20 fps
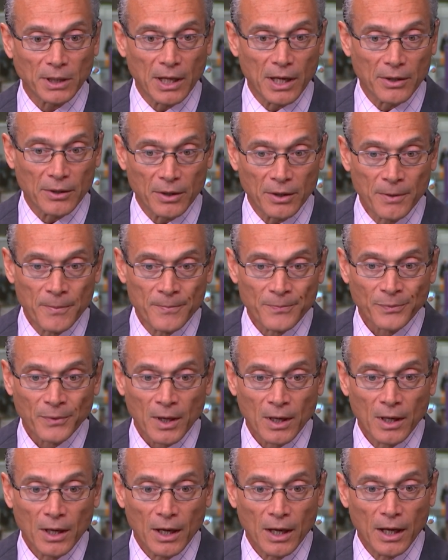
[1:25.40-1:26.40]
together,
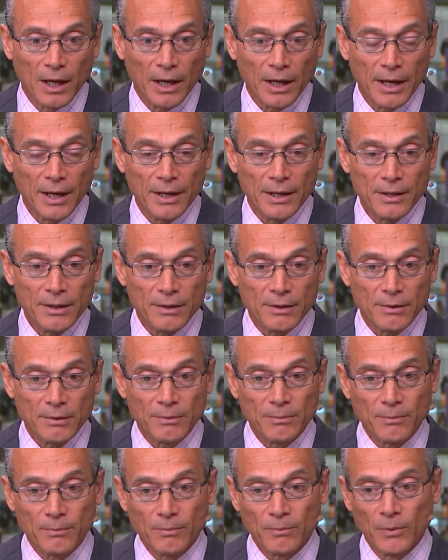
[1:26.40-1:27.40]
uh, and
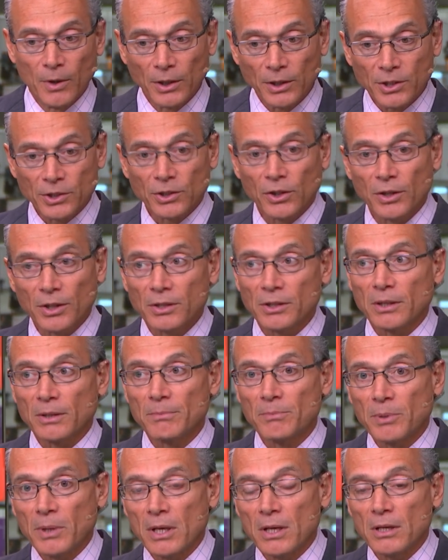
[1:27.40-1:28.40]
really started to
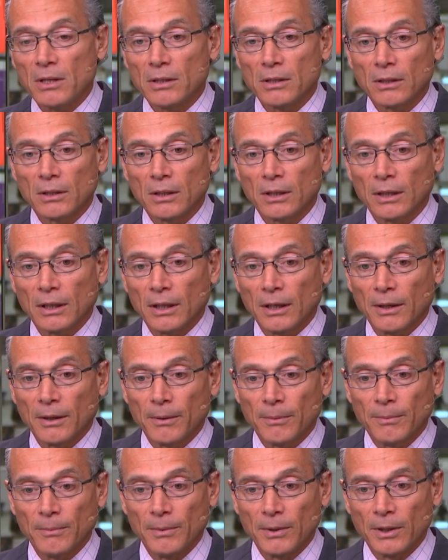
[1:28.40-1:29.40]
compete
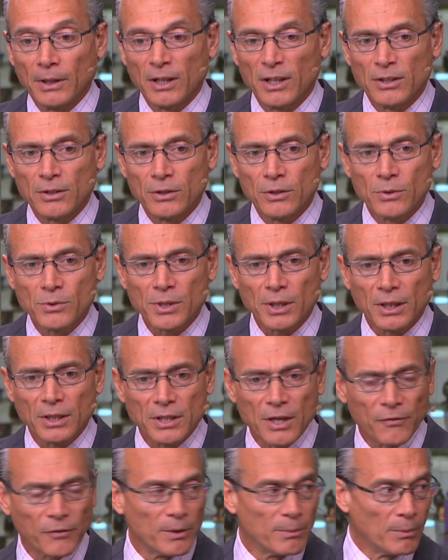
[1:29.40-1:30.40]
uh, in a, using a
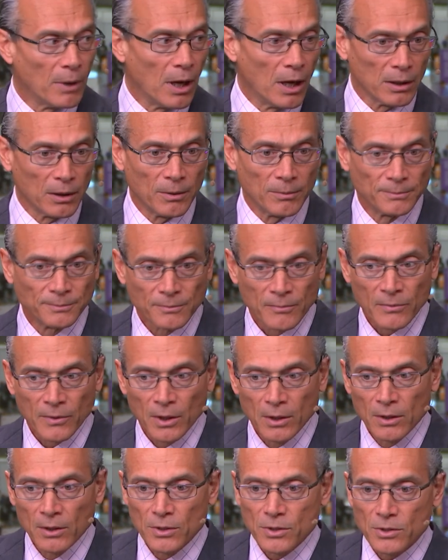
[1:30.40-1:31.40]
different model.
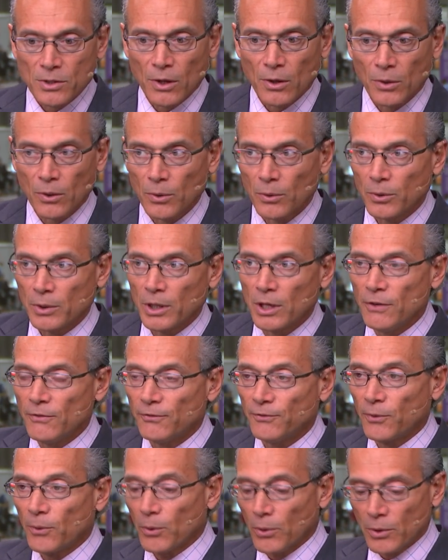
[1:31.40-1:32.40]
So
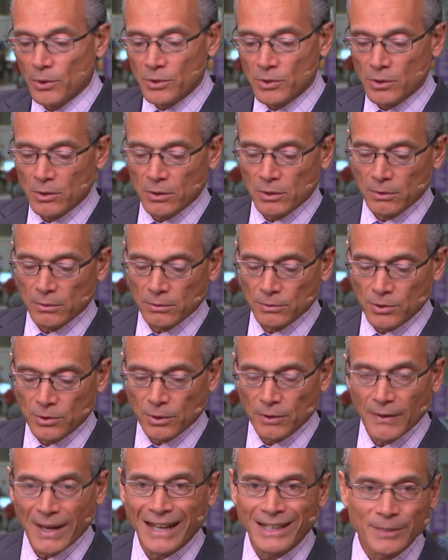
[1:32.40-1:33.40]
Infors'
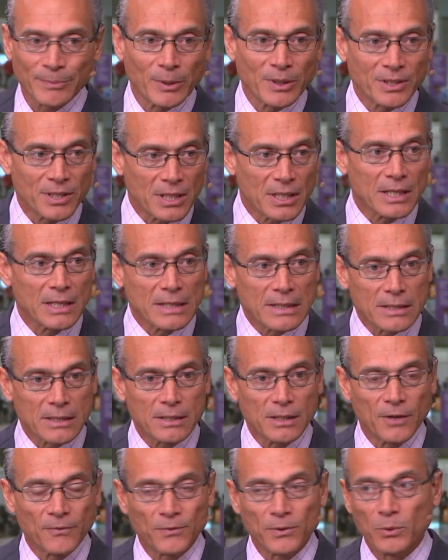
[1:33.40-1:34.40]
sort of
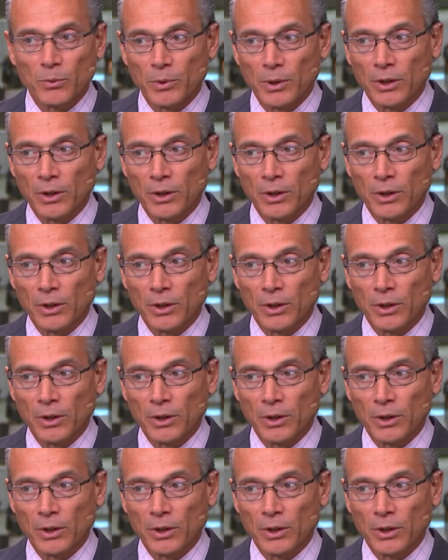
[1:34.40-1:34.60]
expertise, if you